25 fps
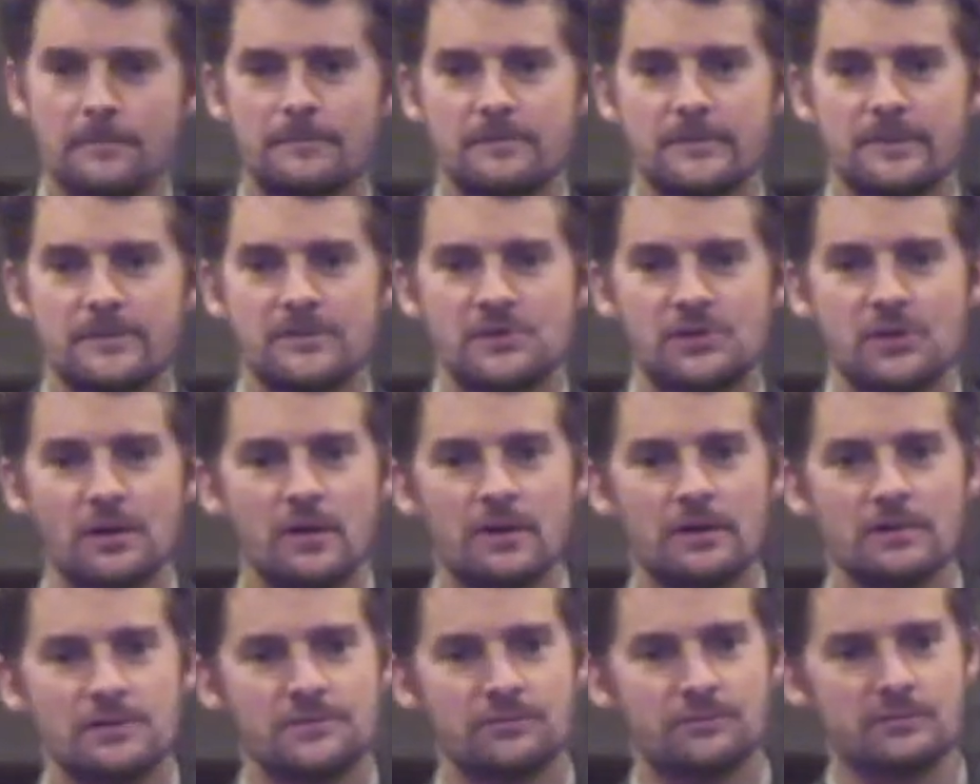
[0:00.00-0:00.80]
The
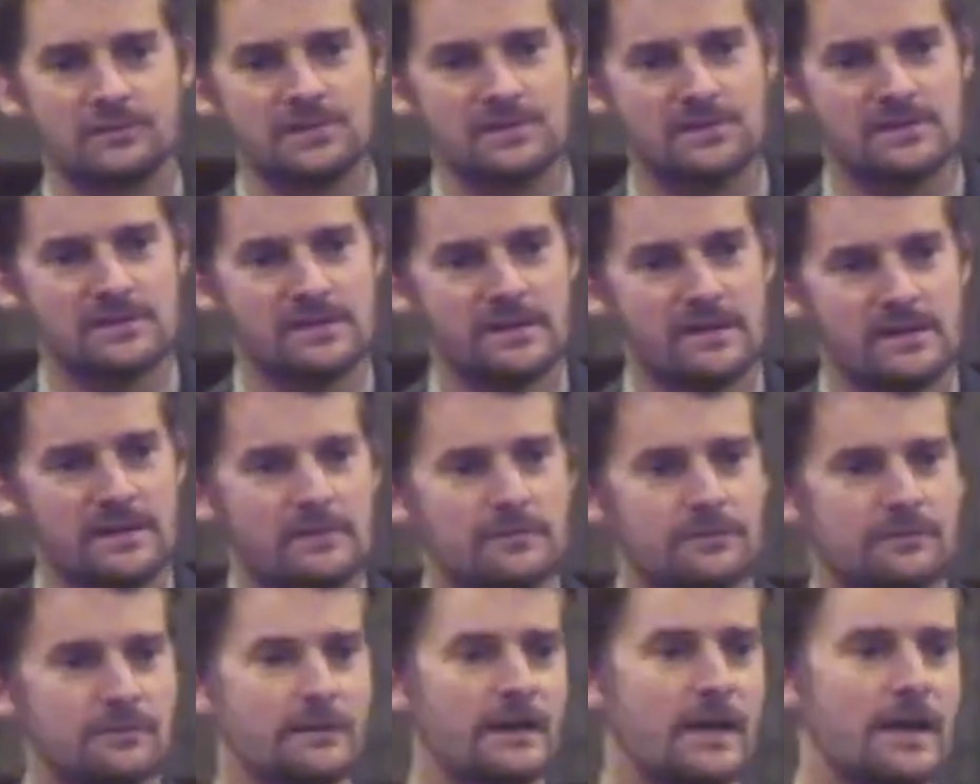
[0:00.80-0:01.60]
church
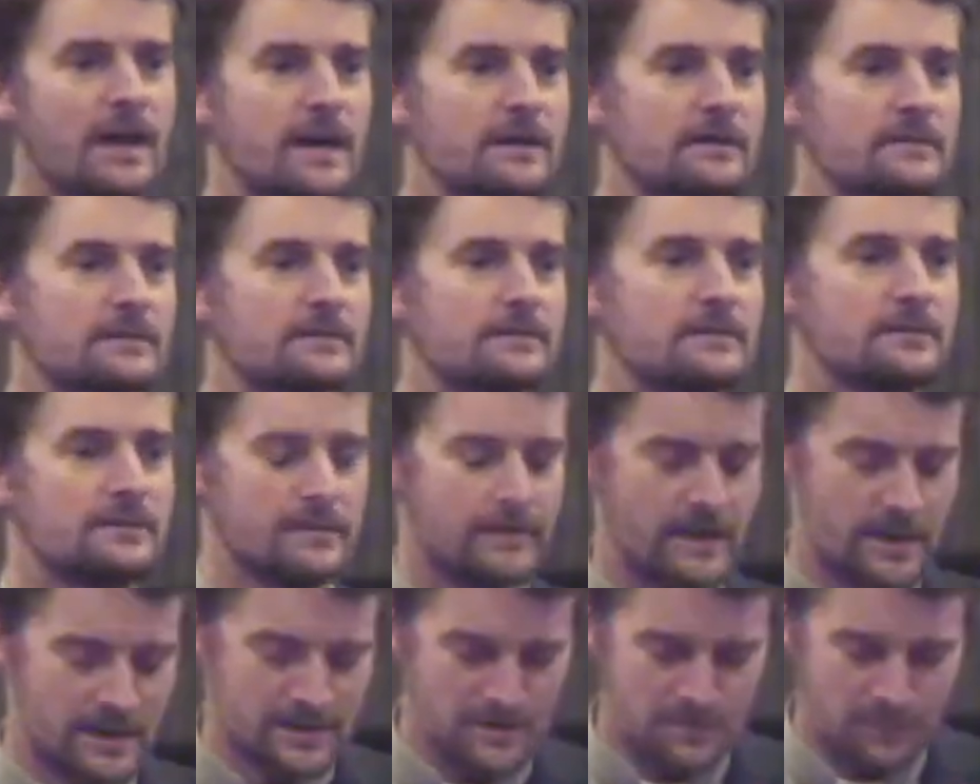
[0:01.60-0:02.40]
received that
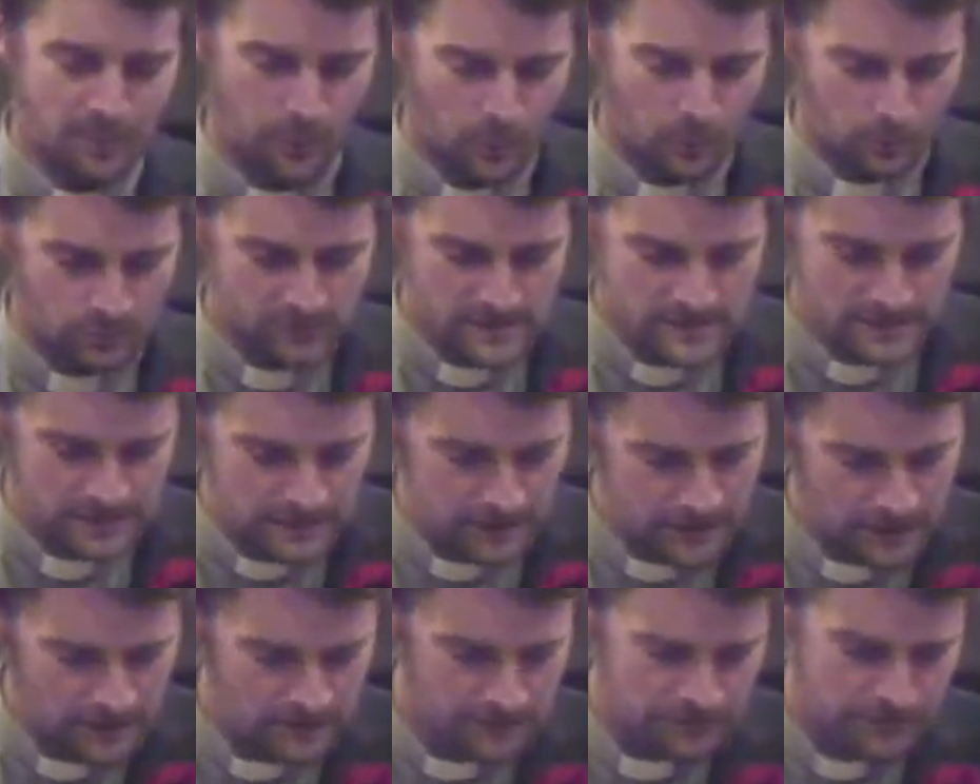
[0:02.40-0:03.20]
as Paul's
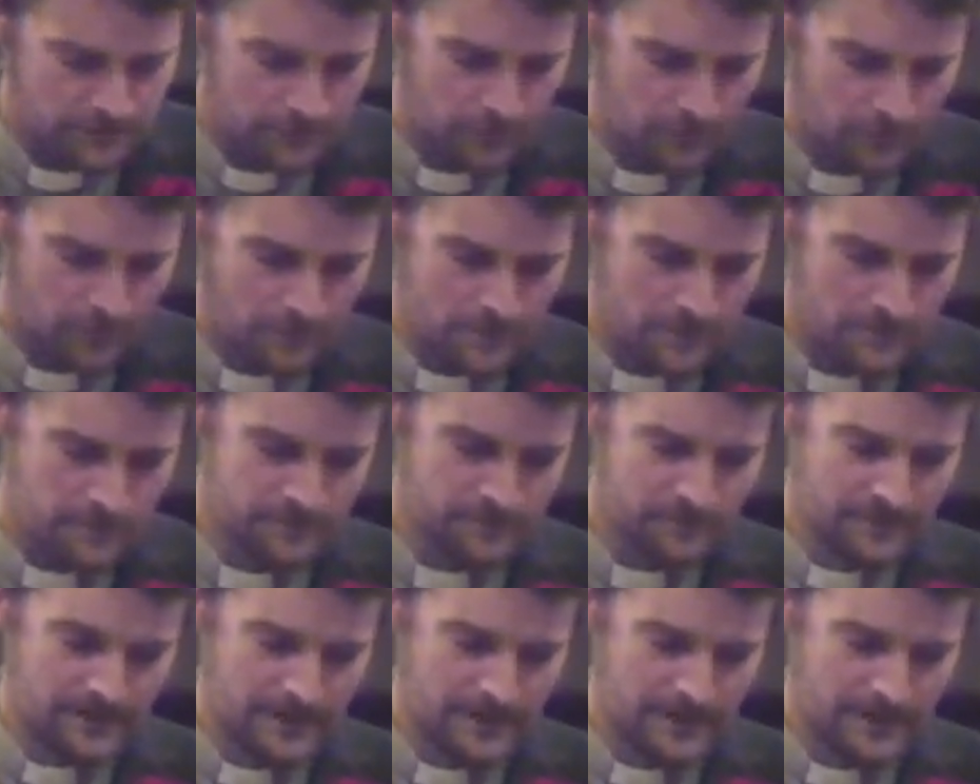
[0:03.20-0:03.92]
love for them